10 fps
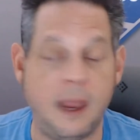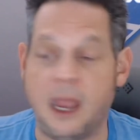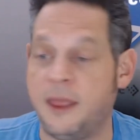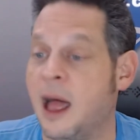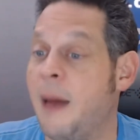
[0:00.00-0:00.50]

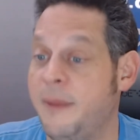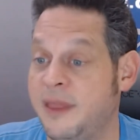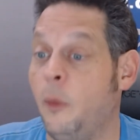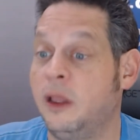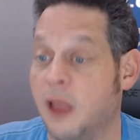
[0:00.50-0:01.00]
in the hobby
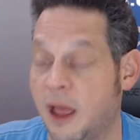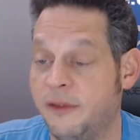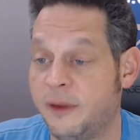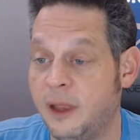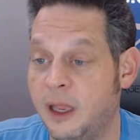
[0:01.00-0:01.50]
that we
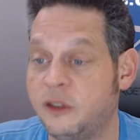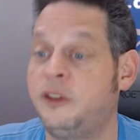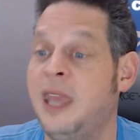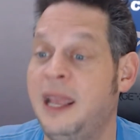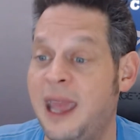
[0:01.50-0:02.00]
love. So
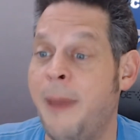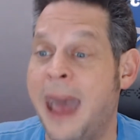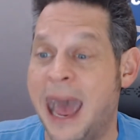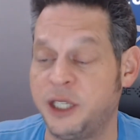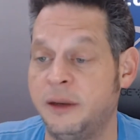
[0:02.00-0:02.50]
take that
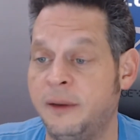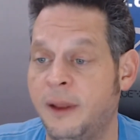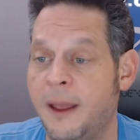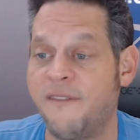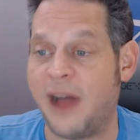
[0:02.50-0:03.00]
passion,
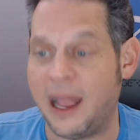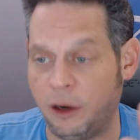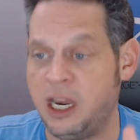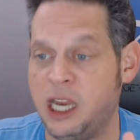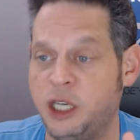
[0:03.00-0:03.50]
find your
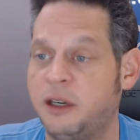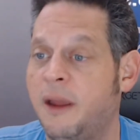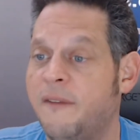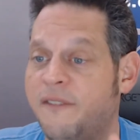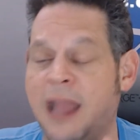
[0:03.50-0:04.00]
niche,
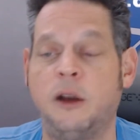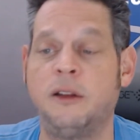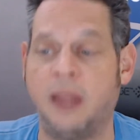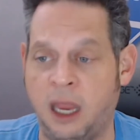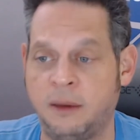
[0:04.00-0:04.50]
find your
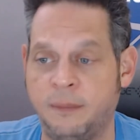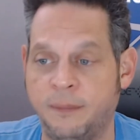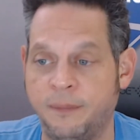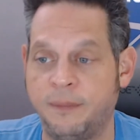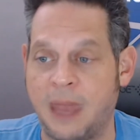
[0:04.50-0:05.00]
lane.
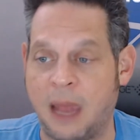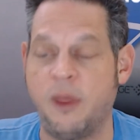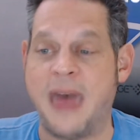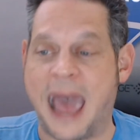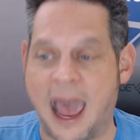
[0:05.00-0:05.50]
And
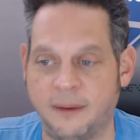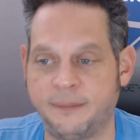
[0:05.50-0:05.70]
with that